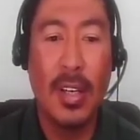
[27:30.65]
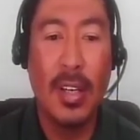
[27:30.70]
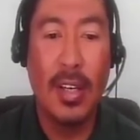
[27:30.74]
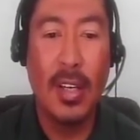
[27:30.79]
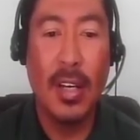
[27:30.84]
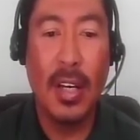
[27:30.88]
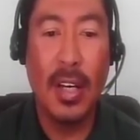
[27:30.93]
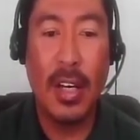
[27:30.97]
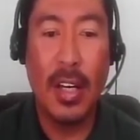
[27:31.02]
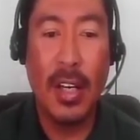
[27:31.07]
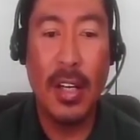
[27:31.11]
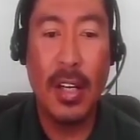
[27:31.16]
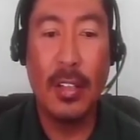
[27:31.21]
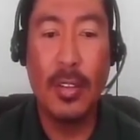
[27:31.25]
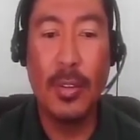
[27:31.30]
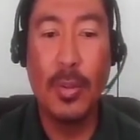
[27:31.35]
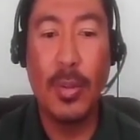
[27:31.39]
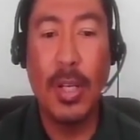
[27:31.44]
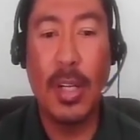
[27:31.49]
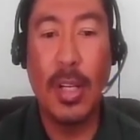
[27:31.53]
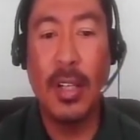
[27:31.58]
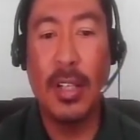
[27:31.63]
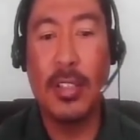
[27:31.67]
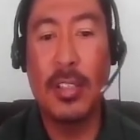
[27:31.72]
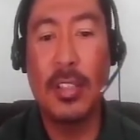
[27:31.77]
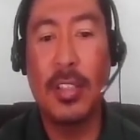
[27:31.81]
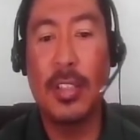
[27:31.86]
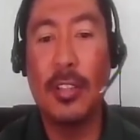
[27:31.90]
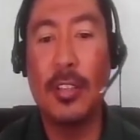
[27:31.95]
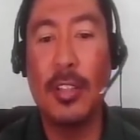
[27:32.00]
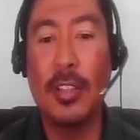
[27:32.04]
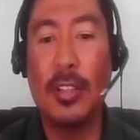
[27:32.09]
Uh, do not let
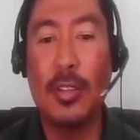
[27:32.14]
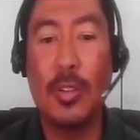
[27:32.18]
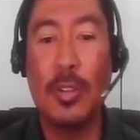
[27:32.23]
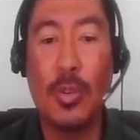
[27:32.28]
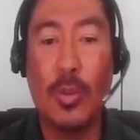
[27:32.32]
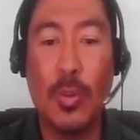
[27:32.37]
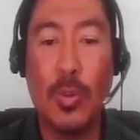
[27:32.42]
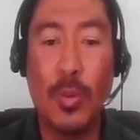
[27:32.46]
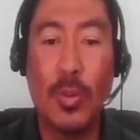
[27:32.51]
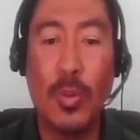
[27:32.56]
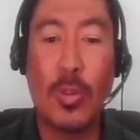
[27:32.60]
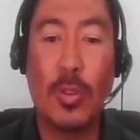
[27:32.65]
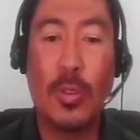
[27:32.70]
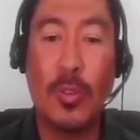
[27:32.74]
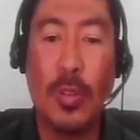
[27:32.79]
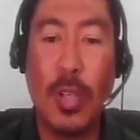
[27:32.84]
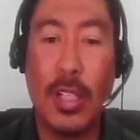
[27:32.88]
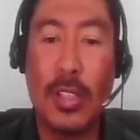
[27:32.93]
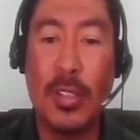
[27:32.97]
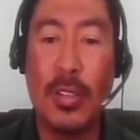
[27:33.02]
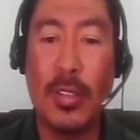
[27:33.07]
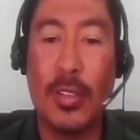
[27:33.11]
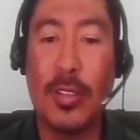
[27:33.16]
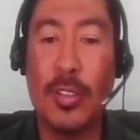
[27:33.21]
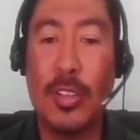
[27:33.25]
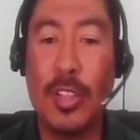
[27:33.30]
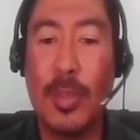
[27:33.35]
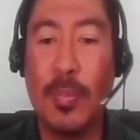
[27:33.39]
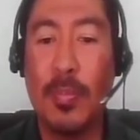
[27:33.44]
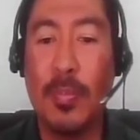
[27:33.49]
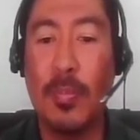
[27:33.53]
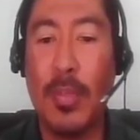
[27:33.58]
children chew, scratch, or
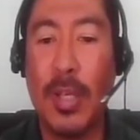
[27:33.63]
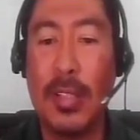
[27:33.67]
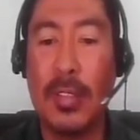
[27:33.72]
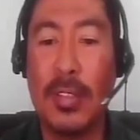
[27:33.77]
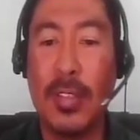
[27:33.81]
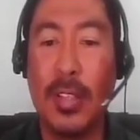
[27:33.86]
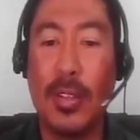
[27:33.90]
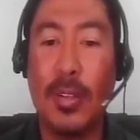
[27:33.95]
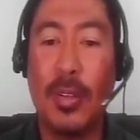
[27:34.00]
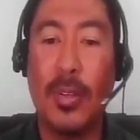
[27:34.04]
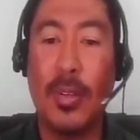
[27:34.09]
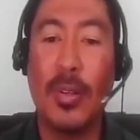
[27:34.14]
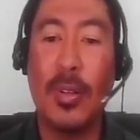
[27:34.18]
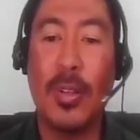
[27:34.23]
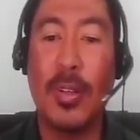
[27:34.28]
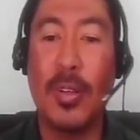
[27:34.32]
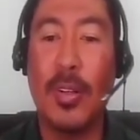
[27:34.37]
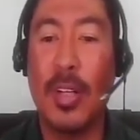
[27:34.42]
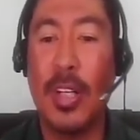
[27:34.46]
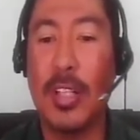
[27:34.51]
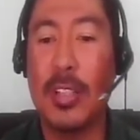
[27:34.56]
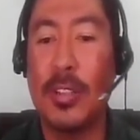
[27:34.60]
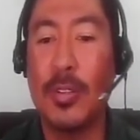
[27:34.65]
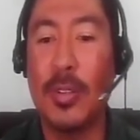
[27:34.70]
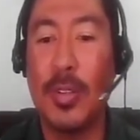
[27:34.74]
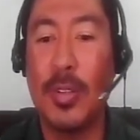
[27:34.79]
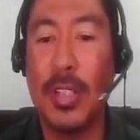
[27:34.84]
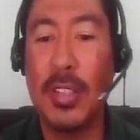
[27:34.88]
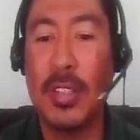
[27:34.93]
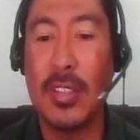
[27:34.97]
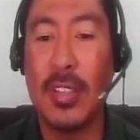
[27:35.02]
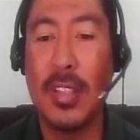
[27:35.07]
chip plastic toy or
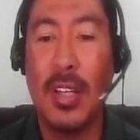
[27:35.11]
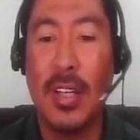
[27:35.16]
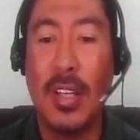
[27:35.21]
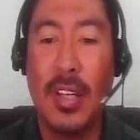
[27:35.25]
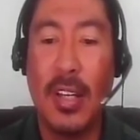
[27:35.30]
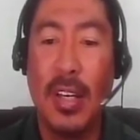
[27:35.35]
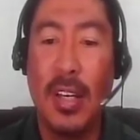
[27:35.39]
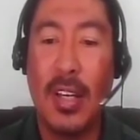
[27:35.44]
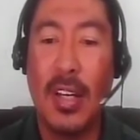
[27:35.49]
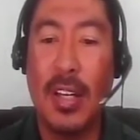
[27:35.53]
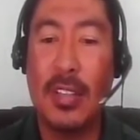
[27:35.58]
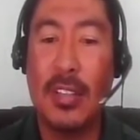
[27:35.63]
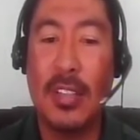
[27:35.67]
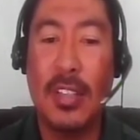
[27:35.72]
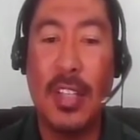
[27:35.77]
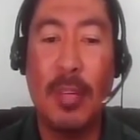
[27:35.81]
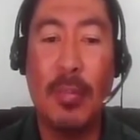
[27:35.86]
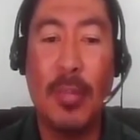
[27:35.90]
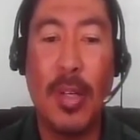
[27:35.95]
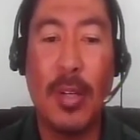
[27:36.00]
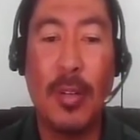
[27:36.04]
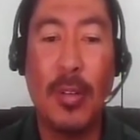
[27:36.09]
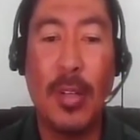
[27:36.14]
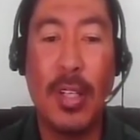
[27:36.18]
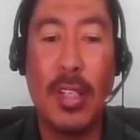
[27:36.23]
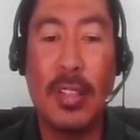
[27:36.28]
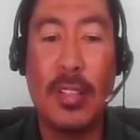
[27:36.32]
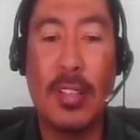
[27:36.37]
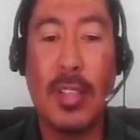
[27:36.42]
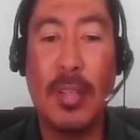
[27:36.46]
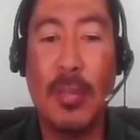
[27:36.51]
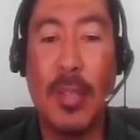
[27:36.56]
electronics, as they may
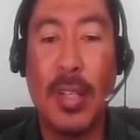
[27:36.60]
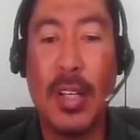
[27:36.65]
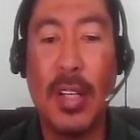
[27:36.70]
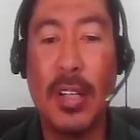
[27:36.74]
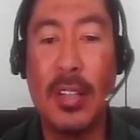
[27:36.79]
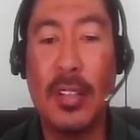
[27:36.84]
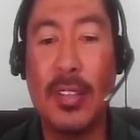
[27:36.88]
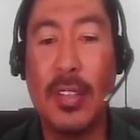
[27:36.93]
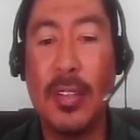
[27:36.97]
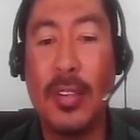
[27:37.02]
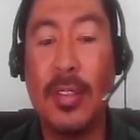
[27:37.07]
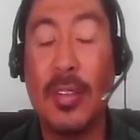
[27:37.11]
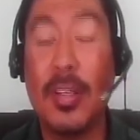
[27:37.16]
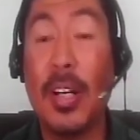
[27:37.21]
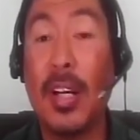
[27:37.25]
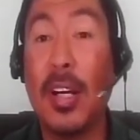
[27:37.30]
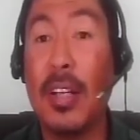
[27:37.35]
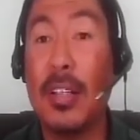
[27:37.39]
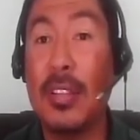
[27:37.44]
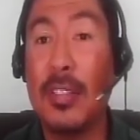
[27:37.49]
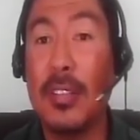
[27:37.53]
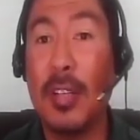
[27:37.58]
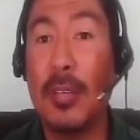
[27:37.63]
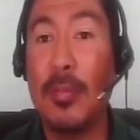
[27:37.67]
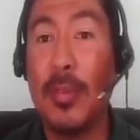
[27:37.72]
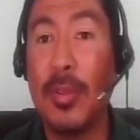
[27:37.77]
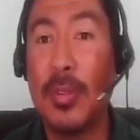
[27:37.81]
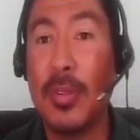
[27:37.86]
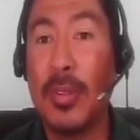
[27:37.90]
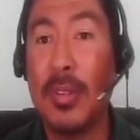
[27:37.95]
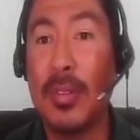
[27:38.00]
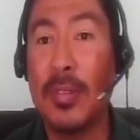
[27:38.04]
release chemicals into their hands and
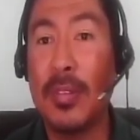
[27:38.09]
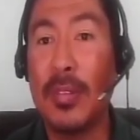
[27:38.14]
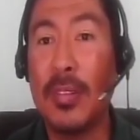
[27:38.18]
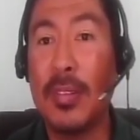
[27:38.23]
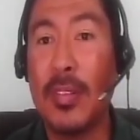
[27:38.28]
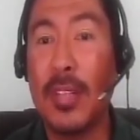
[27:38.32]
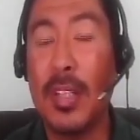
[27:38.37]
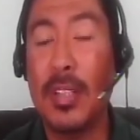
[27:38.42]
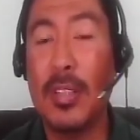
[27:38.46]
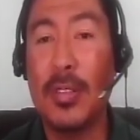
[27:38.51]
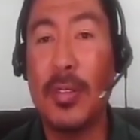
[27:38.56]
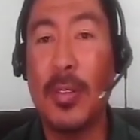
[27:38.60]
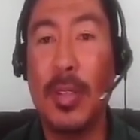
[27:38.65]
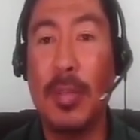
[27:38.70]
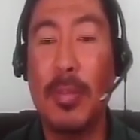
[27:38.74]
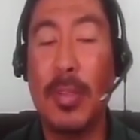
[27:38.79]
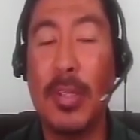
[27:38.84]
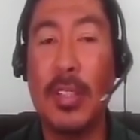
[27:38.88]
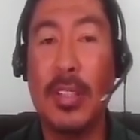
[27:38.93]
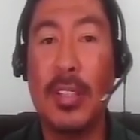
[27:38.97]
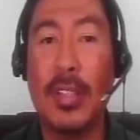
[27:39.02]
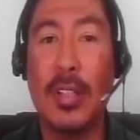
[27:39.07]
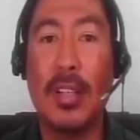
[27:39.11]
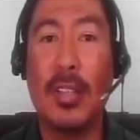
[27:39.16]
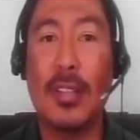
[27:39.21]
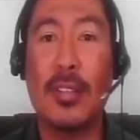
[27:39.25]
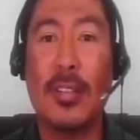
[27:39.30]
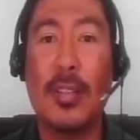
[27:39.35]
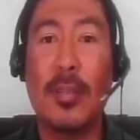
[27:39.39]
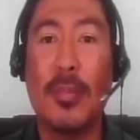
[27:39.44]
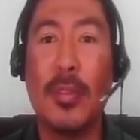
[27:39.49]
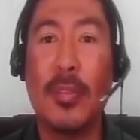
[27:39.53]
mouth right? So I mentioned
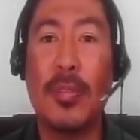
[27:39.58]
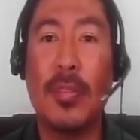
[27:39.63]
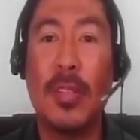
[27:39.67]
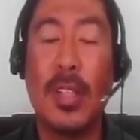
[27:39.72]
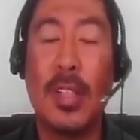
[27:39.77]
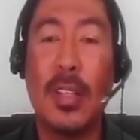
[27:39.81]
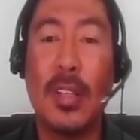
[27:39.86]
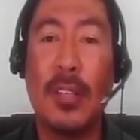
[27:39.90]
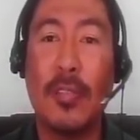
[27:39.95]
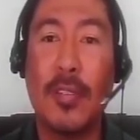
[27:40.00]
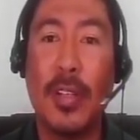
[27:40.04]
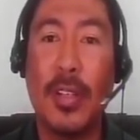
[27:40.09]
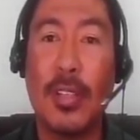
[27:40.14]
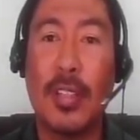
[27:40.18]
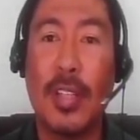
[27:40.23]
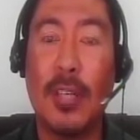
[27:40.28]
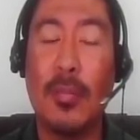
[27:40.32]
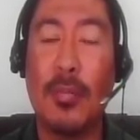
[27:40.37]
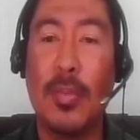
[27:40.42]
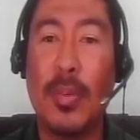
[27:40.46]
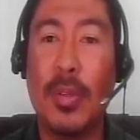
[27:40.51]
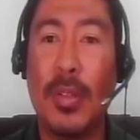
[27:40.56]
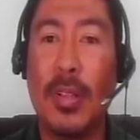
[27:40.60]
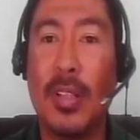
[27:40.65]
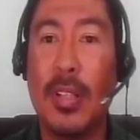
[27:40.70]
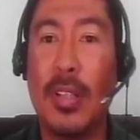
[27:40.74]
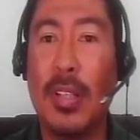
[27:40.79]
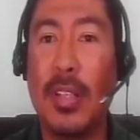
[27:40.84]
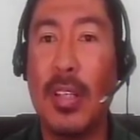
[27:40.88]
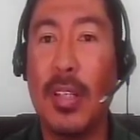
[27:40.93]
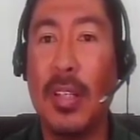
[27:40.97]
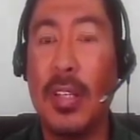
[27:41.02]
that some of the, for example,
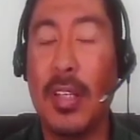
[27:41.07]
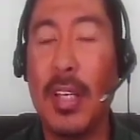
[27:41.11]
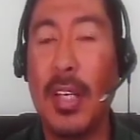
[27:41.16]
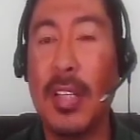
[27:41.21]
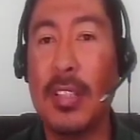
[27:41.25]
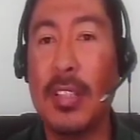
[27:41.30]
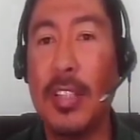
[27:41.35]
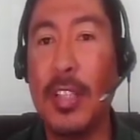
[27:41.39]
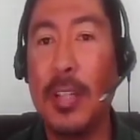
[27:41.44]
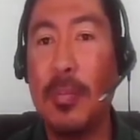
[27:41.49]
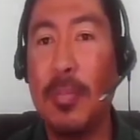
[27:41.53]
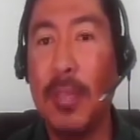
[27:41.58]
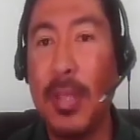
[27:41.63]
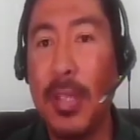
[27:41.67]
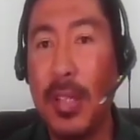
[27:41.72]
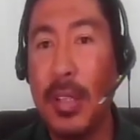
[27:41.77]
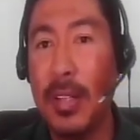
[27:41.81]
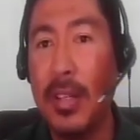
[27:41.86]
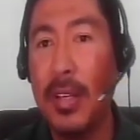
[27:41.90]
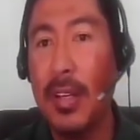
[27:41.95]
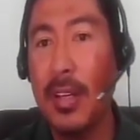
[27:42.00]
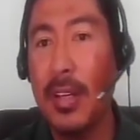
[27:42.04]
the HDP,